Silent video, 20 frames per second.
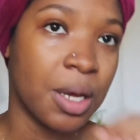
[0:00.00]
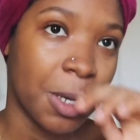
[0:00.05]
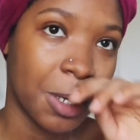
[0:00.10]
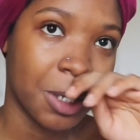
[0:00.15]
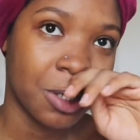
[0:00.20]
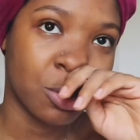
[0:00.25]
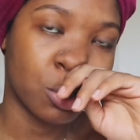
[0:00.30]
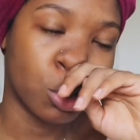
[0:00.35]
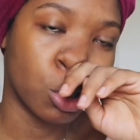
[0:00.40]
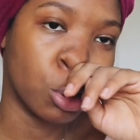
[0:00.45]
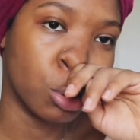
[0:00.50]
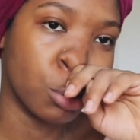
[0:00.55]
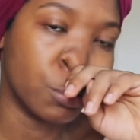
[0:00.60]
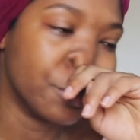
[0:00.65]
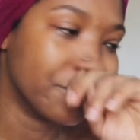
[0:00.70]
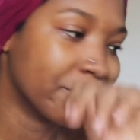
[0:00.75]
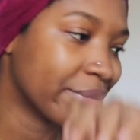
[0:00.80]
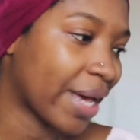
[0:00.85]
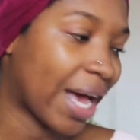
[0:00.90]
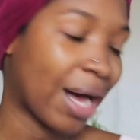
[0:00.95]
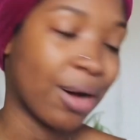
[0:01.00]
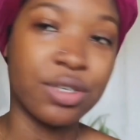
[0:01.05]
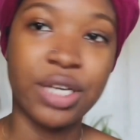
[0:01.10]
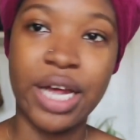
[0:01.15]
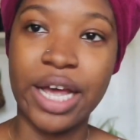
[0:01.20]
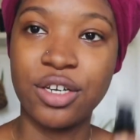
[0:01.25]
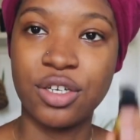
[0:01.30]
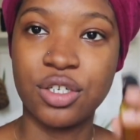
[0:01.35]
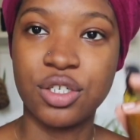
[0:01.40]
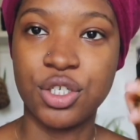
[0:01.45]
So I
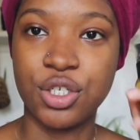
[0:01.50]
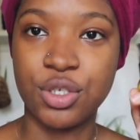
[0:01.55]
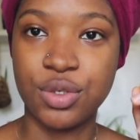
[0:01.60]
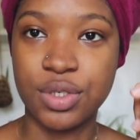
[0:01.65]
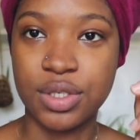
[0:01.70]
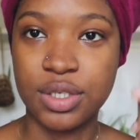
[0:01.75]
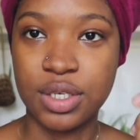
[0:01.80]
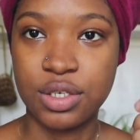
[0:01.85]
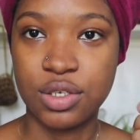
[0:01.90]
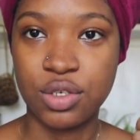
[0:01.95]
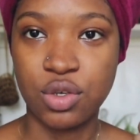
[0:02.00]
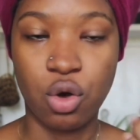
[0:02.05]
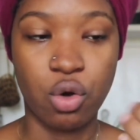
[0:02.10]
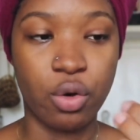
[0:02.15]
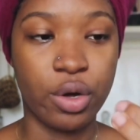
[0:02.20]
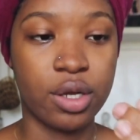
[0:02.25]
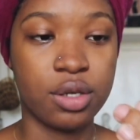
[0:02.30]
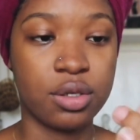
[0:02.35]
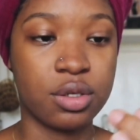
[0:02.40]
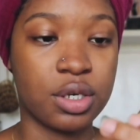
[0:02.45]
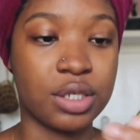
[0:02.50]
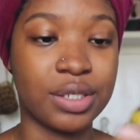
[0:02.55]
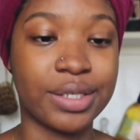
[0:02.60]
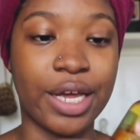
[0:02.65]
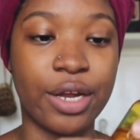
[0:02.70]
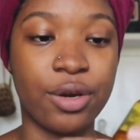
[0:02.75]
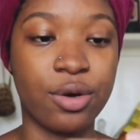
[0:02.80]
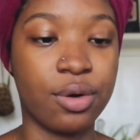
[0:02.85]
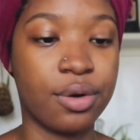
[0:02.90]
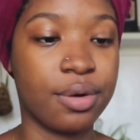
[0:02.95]
just use this oil because I
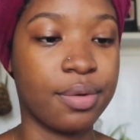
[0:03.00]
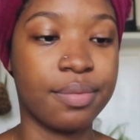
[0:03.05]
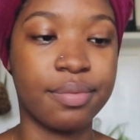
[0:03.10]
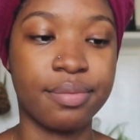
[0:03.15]
know